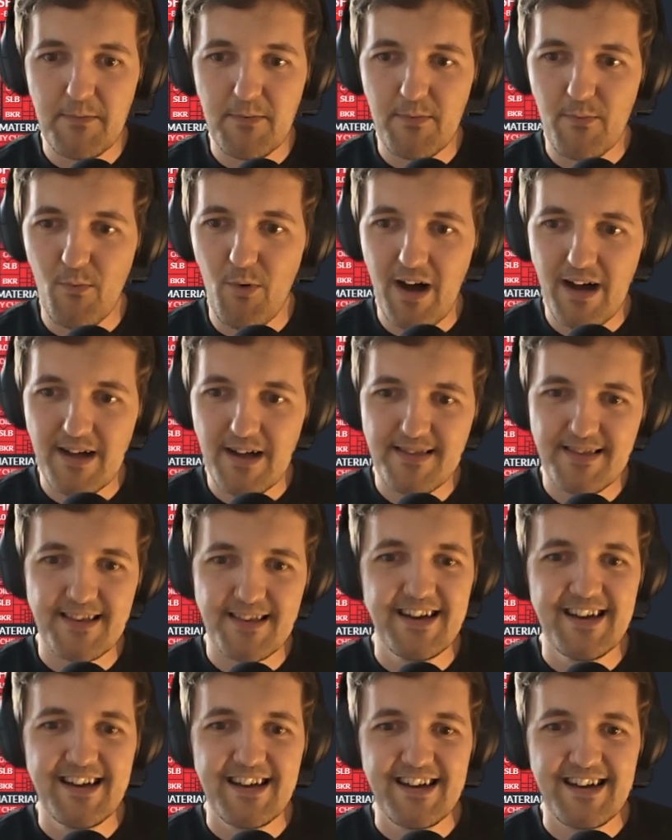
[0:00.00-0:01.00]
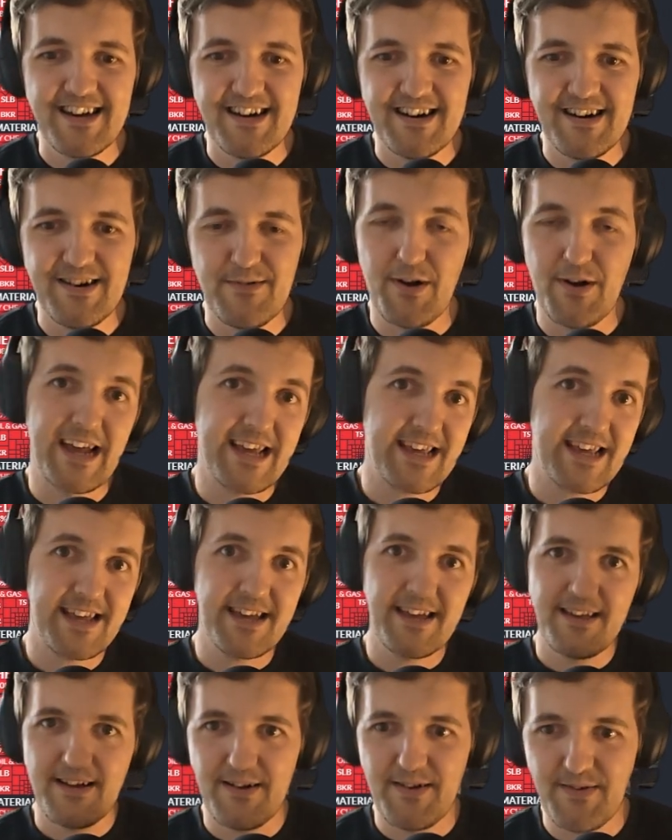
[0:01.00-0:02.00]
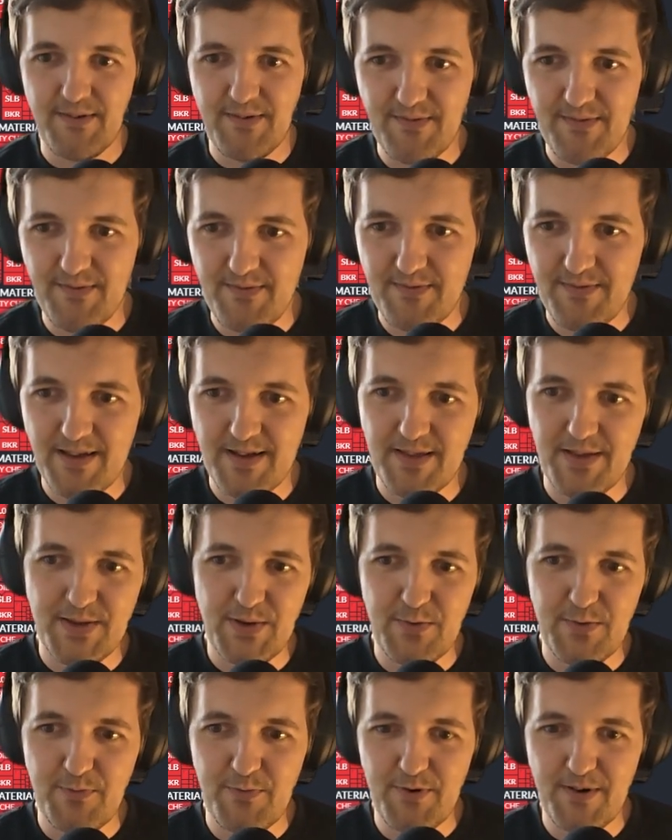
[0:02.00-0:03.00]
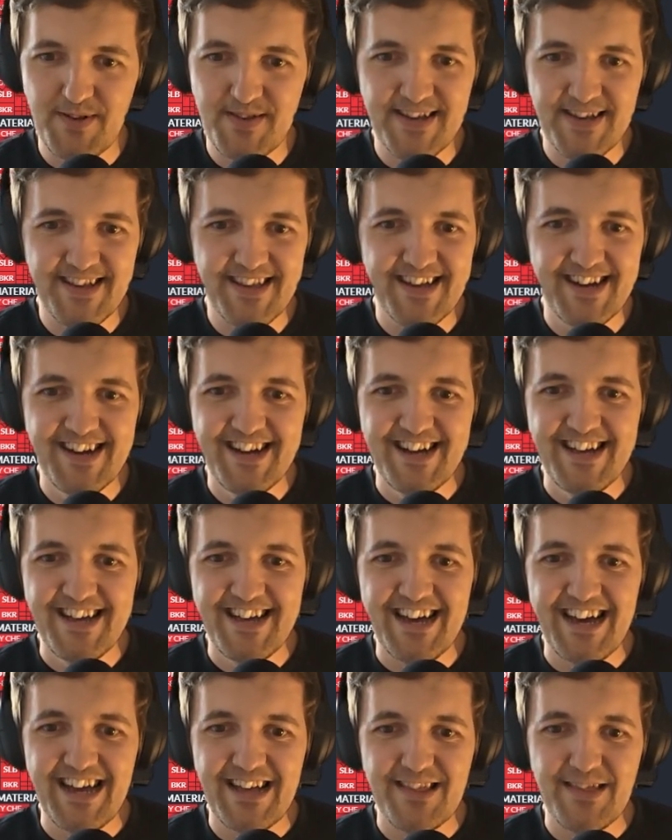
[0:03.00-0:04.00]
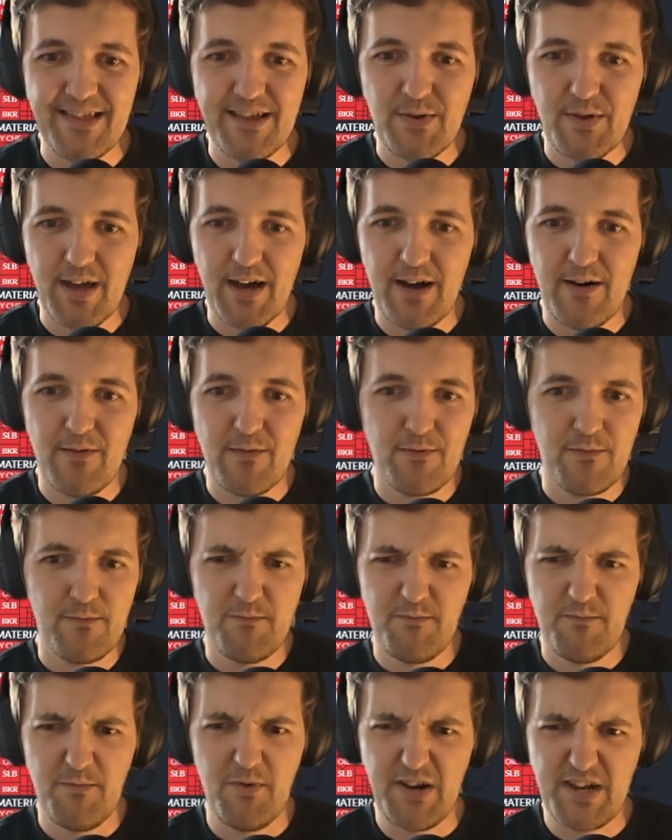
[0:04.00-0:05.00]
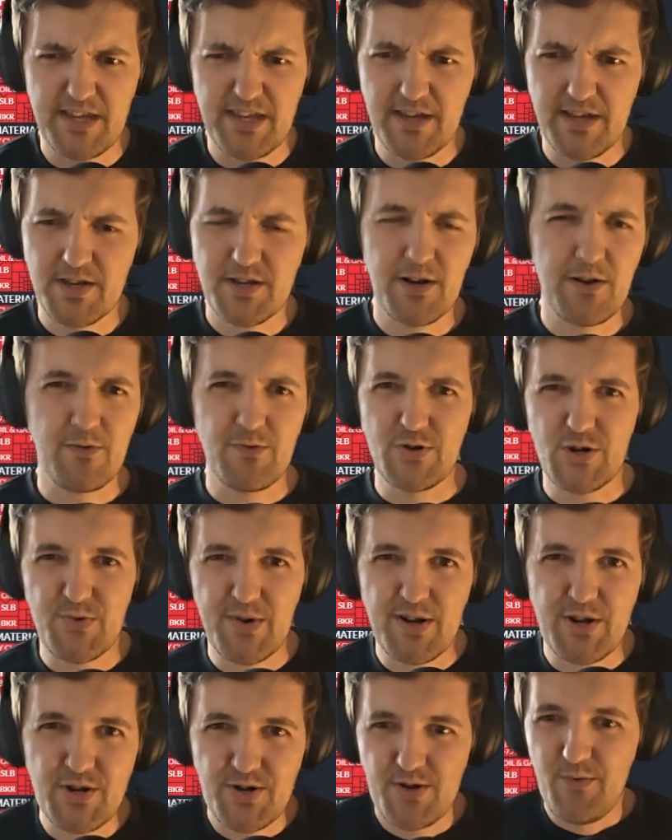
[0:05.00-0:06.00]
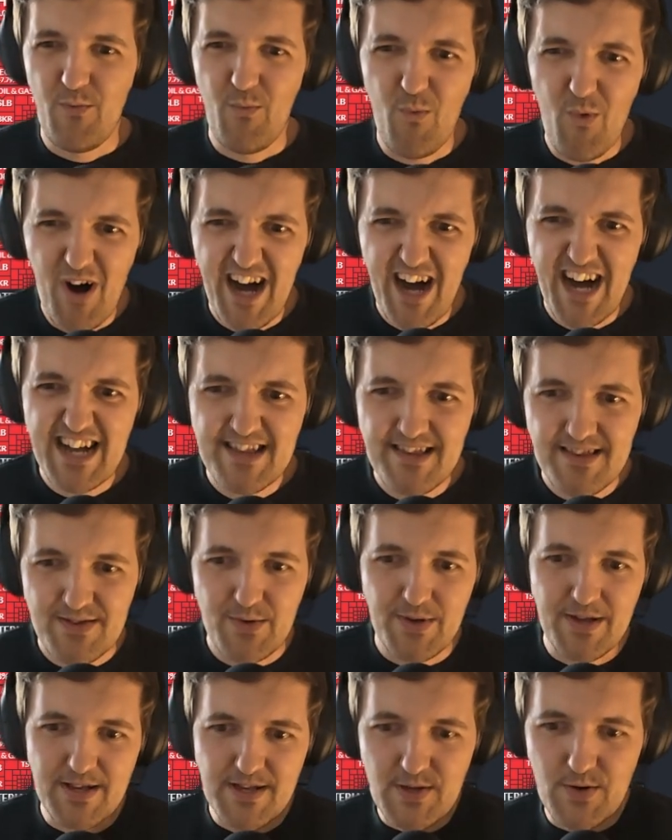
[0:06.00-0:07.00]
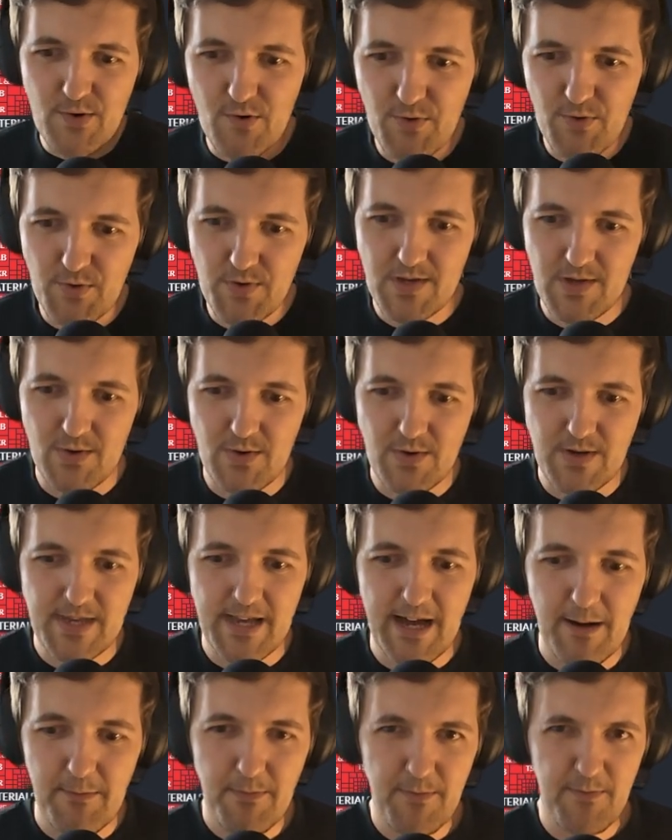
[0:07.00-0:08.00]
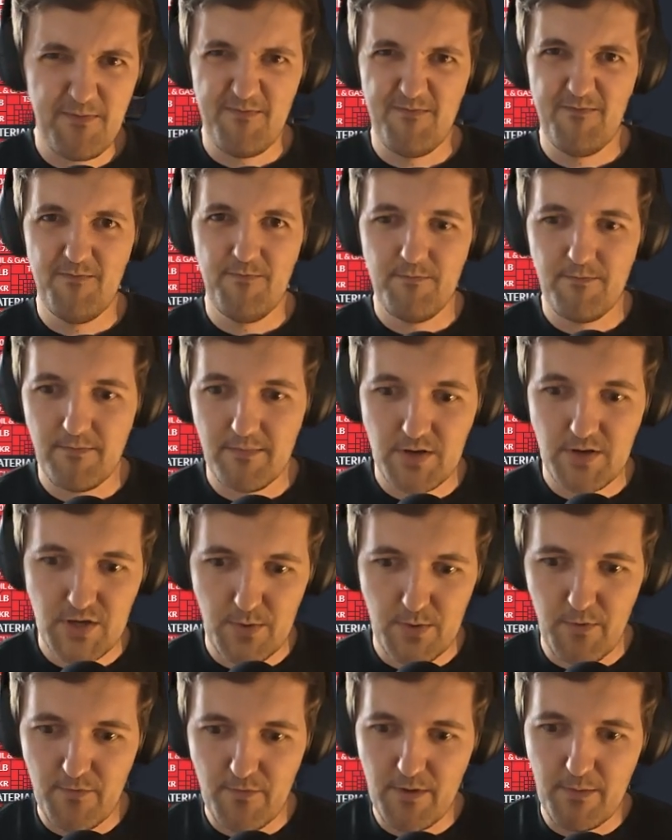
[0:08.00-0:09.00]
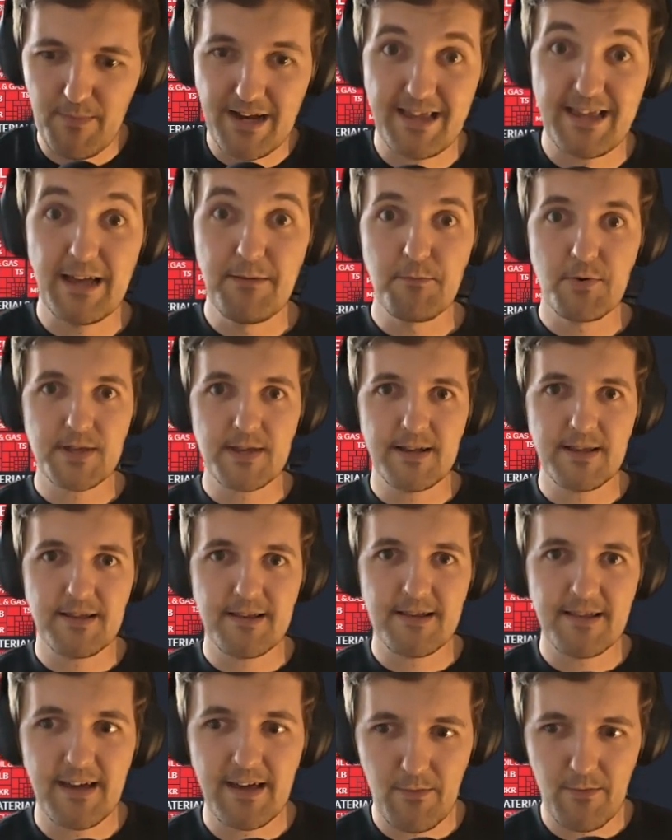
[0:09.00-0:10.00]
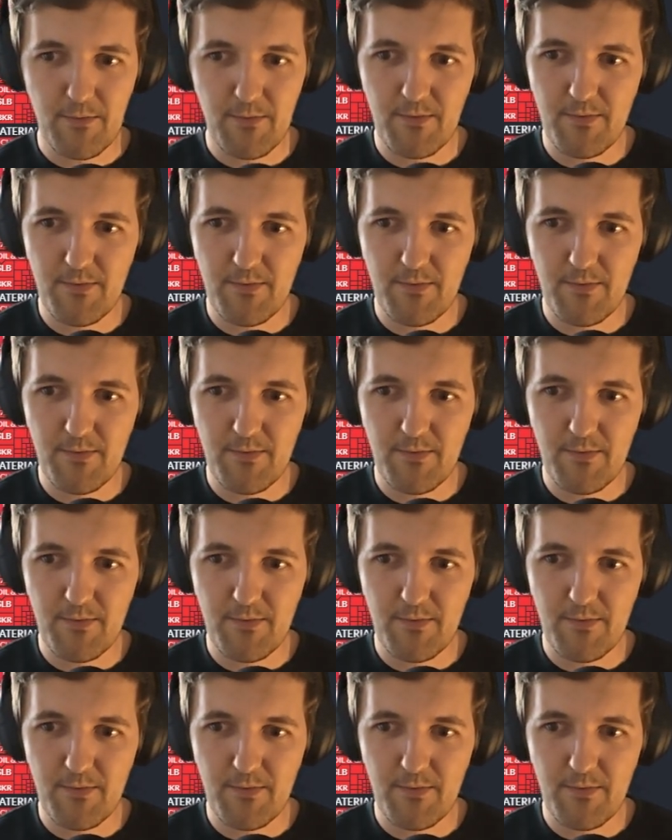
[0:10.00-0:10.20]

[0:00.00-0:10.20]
What? Nike, that's how you pronounce it. And then you have residential construction. What? You can see all those stocks up. Some of them by 10% today.